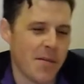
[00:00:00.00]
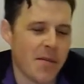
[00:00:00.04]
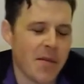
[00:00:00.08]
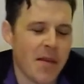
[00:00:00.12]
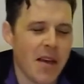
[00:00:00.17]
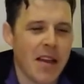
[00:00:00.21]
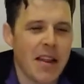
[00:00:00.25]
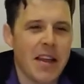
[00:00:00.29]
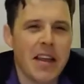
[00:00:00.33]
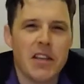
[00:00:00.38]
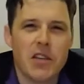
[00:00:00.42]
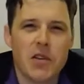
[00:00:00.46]

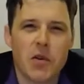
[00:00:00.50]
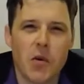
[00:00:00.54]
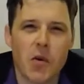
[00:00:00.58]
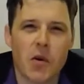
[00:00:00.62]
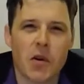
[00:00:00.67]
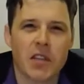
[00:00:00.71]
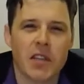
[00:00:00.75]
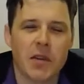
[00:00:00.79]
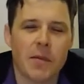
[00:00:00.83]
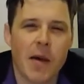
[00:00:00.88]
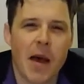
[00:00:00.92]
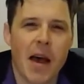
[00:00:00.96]
And he
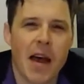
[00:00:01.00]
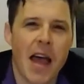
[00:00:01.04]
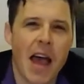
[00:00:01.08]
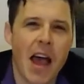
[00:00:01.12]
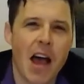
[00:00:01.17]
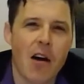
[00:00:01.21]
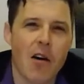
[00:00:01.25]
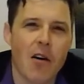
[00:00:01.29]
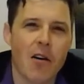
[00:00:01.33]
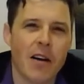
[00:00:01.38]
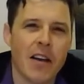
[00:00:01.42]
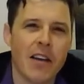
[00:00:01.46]
talks about
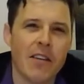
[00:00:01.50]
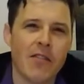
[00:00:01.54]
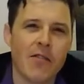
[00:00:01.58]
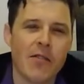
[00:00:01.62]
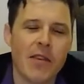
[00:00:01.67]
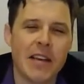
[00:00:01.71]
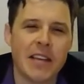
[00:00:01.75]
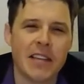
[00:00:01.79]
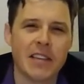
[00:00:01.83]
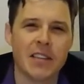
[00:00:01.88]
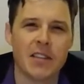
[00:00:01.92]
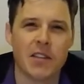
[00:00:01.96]
how he
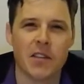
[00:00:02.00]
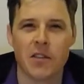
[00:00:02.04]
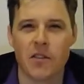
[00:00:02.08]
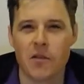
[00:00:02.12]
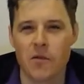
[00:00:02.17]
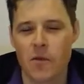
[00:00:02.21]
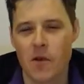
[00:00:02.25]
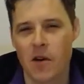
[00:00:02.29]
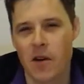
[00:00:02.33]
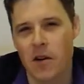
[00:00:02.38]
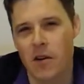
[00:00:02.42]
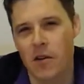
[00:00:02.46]
thinks that the
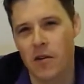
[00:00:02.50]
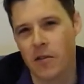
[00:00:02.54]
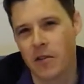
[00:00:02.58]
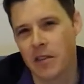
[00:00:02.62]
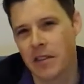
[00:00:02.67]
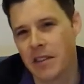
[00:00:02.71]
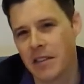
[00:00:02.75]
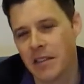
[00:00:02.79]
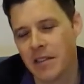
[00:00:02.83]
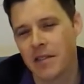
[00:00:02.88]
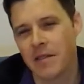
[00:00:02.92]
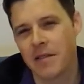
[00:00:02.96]
world
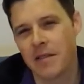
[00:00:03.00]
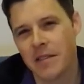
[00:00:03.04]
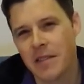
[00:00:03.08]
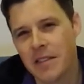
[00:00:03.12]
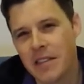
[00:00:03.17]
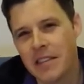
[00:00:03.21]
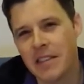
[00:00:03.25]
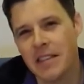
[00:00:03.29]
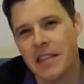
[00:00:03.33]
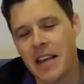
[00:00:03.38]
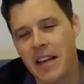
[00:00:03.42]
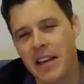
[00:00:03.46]
is
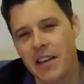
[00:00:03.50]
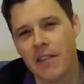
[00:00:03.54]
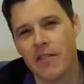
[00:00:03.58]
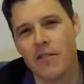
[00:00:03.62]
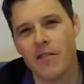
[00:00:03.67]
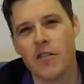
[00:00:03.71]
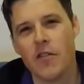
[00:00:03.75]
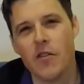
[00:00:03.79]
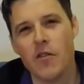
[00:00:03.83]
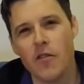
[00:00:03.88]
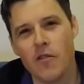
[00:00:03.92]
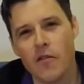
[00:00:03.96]
sick of
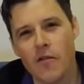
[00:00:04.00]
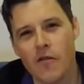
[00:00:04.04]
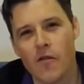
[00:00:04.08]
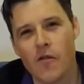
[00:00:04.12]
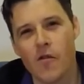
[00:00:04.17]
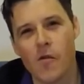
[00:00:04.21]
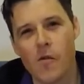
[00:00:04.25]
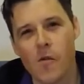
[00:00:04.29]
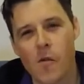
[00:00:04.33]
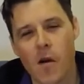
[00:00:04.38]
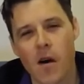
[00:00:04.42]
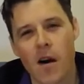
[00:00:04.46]

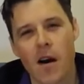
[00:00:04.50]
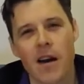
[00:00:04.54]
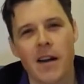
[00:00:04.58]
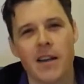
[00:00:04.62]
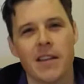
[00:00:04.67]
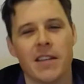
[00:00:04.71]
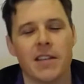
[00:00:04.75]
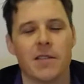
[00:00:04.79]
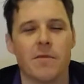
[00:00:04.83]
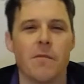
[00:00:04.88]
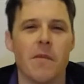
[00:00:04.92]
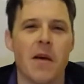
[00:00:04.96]
uniform
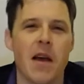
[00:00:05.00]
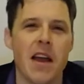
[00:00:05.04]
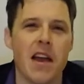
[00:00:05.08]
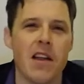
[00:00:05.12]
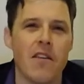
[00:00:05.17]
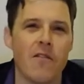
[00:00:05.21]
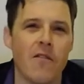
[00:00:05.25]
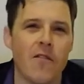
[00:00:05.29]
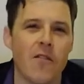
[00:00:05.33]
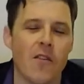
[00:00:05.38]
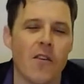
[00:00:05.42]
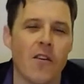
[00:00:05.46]
wines
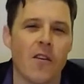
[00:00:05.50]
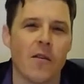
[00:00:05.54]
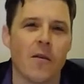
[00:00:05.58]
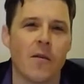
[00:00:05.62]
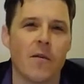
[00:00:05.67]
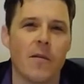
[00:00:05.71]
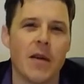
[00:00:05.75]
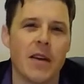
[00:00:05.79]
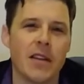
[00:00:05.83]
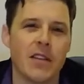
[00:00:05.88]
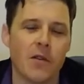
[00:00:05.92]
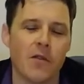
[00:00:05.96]
made
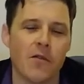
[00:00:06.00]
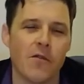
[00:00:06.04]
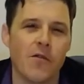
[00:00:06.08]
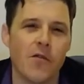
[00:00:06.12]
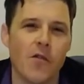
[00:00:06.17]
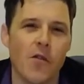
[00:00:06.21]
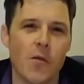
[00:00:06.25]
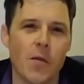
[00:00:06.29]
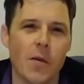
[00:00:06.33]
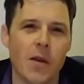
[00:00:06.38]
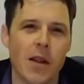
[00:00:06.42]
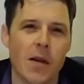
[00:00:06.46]
to a
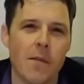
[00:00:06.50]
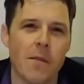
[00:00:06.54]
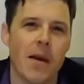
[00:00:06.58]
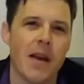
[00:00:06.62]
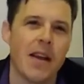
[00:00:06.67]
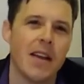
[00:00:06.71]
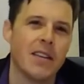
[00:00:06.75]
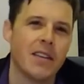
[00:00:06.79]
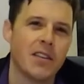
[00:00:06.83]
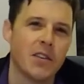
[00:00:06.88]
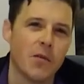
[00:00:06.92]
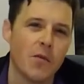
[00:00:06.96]
formula,
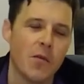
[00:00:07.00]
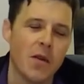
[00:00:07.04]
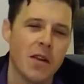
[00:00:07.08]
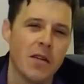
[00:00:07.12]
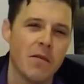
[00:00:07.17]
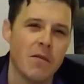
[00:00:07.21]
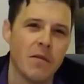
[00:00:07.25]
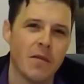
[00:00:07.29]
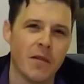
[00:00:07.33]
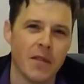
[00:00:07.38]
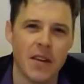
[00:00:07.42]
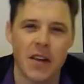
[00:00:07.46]
made to
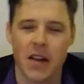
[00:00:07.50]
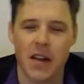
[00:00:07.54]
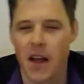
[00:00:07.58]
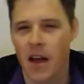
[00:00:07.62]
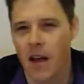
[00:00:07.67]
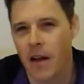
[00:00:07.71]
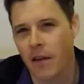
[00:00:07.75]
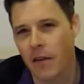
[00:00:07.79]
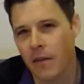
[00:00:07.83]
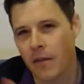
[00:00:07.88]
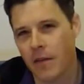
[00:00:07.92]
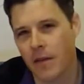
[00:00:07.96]
win, you
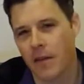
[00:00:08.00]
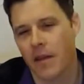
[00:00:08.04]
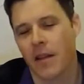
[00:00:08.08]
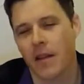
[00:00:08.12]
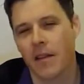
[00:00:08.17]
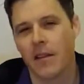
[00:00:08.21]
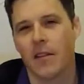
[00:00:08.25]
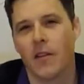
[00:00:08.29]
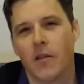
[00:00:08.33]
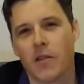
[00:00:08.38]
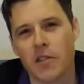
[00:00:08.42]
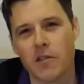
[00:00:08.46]
know,
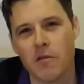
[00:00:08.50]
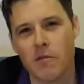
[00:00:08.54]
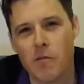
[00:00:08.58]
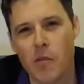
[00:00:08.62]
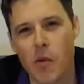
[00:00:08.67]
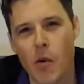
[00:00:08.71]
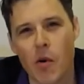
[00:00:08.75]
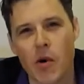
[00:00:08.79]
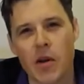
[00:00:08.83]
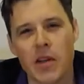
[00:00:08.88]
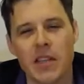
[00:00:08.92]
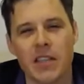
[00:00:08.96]
lots of
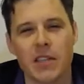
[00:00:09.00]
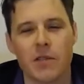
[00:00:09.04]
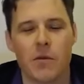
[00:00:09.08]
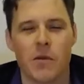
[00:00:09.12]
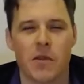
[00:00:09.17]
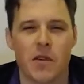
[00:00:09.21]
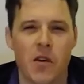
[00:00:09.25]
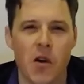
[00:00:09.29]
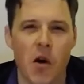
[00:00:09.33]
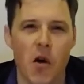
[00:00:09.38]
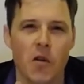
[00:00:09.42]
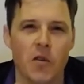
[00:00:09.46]
points
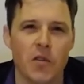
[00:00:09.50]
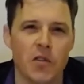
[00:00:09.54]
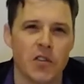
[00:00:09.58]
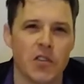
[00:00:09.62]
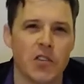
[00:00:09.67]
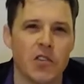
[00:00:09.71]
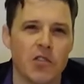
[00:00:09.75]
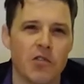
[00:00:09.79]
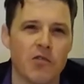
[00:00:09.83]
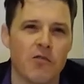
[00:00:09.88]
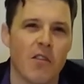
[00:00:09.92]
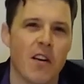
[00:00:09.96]
with
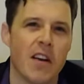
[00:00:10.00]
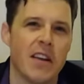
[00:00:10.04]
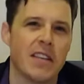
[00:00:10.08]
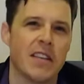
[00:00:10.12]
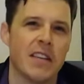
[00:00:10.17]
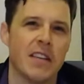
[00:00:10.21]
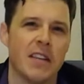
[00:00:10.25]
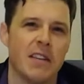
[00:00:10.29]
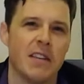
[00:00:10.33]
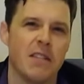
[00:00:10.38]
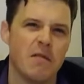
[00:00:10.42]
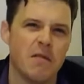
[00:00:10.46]

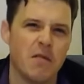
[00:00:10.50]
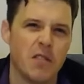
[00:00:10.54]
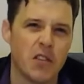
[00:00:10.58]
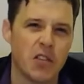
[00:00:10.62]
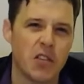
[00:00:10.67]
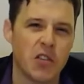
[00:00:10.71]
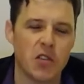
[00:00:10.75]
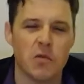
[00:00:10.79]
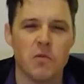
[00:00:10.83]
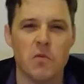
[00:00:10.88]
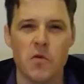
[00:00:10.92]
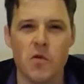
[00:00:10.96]
concentrated,
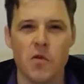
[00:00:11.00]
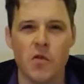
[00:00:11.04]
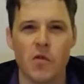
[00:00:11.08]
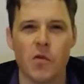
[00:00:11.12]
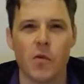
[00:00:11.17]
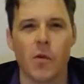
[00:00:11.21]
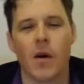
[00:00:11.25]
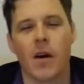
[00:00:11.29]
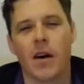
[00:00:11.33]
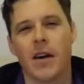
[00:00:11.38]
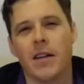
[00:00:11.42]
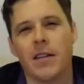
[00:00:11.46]
smooth
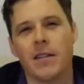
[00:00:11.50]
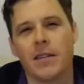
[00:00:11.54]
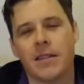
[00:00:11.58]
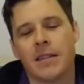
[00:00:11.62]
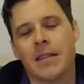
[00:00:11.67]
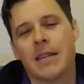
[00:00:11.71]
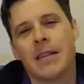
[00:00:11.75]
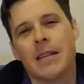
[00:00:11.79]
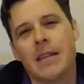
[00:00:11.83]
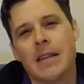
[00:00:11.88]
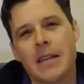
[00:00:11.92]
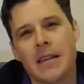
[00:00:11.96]

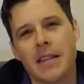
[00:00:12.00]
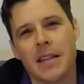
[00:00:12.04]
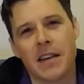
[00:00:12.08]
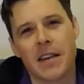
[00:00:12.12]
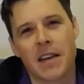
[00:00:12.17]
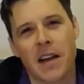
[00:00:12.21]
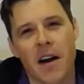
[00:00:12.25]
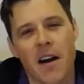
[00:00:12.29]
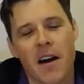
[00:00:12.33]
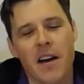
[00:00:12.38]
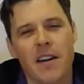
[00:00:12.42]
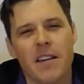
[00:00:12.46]
wines
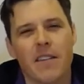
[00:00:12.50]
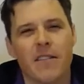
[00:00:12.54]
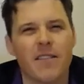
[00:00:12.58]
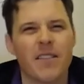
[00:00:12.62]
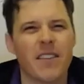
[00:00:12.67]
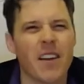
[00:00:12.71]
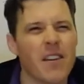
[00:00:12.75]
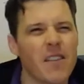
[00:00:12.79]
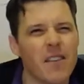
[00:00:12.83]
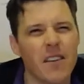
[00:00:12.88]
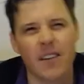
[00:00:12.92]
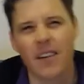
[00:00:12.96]
that kind of
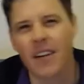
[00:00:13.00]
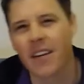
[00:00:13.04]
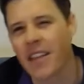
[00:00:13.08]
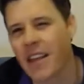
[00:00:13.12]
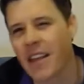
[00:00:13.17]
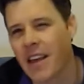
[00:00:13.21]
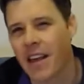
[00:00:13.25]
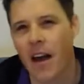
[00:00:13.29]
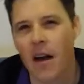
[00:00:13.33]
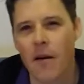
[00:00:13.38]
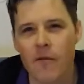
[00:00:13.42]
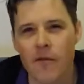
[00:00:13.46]
don't look like they
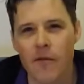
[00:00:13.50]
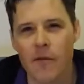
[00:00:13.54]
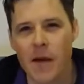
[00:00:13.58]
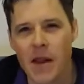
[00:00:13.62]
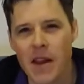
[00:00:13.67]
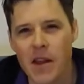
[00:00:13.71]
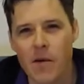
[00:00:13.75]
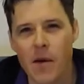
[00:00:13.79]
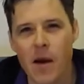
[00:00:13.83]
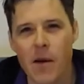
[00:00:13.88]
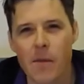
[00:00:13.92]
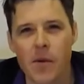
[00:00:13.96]
come from
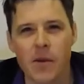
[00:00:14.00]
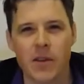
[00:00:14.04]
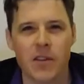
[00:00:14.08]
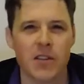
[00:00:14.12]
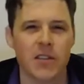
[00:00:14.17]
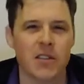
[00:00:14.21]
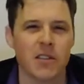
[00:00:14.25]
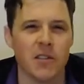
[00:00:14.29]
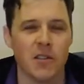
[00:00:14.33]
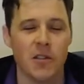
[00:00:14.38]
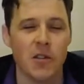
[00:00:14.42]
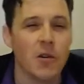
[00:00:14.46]
anywhere, but
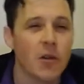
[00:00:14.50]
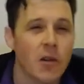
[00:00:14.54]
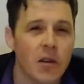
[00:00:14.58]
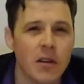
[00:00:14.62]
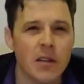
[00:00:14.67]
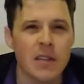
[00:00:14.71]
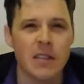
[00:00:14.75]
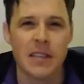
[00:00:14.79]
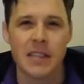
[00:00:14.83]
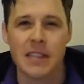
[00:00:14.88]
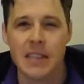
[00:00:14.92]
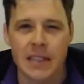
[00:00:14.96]
just look
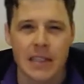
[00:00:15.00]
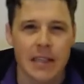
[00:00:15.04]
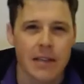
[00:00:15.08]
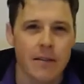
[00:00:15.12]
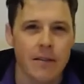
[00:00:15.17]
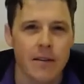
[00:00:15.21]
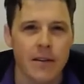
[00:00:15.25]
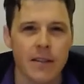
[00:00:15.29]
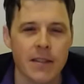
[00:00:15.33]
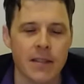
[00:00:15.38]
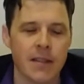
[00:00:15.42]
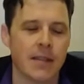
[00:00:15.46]

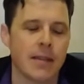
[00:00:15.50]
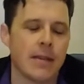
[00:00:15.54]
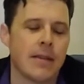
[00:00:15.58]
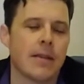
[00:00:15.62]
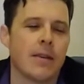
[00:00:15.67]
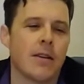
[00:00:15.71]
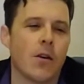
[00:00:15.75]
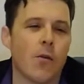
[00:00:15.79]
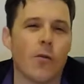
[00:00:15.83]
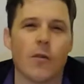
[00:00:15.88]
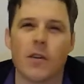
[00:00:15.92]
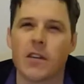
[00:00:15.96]
serious
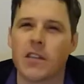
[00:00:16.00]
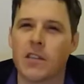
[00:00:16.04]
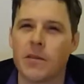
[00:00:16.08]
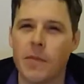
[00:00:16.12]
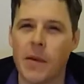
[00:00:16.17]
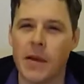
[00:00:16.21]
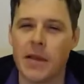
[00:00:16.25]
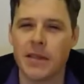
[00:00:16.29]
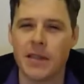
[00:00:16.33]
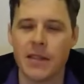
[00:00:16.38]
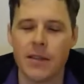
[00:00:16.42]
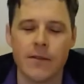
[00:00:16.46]
or
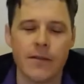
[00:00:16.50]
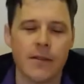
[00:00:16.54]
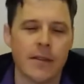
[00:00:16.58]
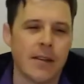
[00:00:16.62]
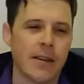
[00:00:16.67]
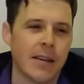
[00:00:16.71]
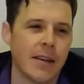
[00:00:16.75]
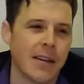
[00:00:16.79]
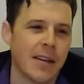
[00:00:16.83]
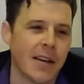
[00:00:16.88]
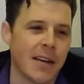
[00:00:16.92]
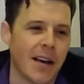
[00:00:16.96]
expensive.
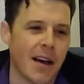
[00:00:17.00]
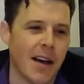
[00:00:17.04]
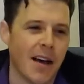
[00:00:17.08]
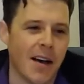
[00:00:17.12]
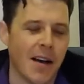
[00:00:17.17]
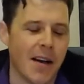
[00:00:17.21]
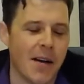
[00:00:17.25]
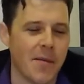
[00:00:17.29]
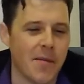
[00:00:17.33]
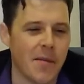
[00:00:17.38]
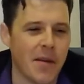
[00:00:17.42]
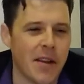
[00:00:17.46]

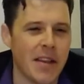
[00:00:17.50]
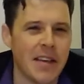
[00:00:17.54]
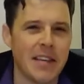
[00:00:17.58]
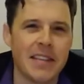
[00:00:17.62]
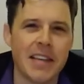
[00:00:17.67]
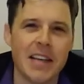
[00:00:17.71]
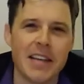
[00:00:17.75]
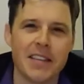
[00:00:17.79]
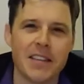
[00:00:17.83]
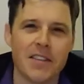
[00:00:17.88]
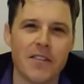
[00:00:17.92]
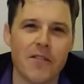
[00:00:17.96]
And he
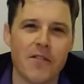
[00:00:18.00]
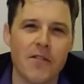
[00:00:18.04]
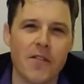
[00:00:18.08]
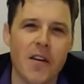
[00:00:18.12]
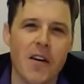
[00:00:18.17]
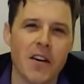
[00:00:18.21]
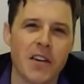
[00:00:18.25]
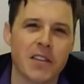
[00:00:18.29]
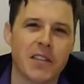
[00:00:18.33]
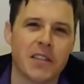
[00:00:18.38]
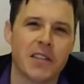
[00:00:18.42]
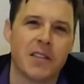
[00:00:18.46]
says that
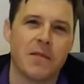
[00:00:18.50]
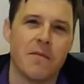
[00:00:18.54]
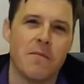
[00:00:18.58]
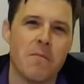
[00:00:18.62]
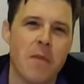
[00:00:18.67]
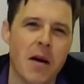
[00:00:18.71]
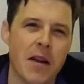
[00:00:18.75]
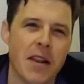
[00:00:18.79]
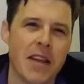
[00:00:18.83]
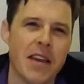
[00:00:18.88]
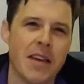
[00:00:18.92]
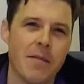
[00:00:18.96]
fast
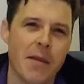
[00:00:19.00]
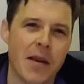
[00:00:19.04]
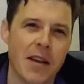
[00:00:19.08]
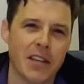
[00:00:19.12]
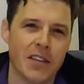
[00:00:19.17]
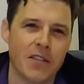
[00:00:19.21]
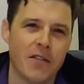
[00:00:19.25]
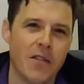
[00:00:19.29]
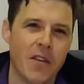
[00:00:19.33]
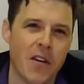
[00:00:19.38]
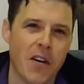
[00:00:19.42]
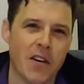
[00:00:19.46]
money
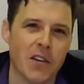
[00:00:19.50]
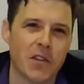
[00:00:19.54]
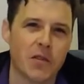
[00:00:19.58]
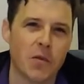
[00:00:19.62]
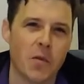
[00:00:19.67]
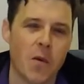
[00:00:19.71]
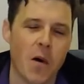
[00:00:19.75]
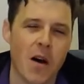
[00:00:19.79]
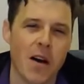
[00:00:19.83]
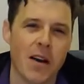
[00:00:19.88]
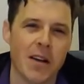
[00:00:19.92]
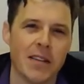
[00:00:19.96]
makes fast
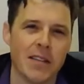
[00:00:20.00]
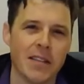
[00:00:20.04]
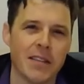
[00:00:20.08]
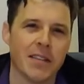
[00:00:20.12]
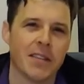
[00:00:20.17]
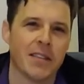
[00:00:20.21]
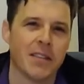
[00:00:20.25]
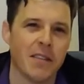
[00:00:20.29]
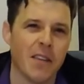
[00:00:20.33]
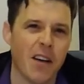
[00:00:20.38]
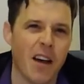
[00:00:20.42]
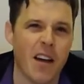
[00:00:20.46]

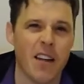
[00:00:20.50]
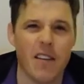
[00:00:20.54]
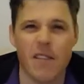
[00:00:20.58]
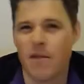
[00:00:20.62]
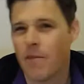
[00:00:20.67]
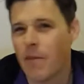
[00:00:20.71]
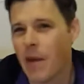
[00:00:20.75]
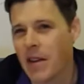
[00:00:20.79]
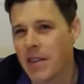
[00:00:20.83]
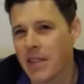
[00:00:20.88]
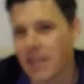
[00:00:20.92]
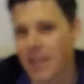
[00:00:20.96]
wines, and
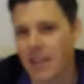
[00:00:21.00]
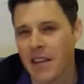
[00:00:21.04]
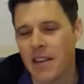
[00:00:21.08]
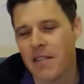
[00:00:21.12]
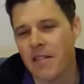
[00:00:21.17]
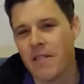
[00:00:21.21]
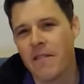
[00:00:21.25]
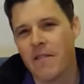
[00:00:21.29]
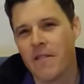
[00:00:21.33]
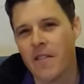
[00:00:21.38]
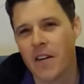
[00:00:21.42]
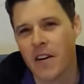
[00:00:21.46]

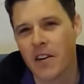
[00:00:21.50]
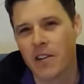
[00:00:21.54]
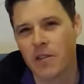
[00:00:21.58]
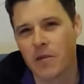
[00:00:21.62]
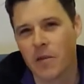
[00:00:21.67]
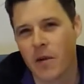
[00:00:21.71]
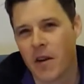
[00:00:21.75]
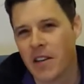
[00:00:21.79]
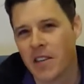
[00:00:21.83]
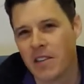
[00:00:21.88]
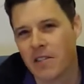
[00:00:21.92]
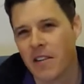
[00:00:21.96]
basically fast
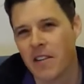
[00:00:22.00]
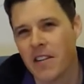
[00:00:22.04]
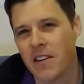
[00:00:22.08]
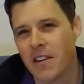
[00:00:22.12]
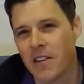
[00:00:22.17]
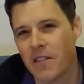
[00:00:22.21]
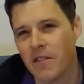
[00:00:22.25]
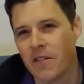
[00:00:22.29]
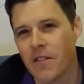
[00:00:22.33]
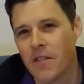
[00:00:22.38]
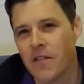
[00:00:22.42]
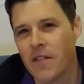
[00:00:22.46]
wines are only
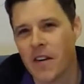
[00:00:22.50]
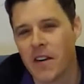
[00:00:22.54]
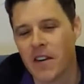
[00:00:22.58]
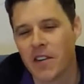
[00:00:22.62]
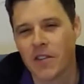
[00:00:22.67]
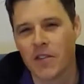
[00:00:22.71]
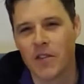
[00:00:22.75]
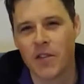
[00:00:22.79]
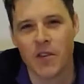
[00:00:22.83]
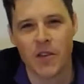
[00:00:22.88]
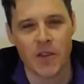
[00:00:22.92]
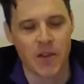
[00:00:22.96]
good for
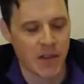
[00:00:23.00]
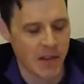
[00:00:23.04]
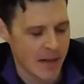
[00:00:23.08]
fast food.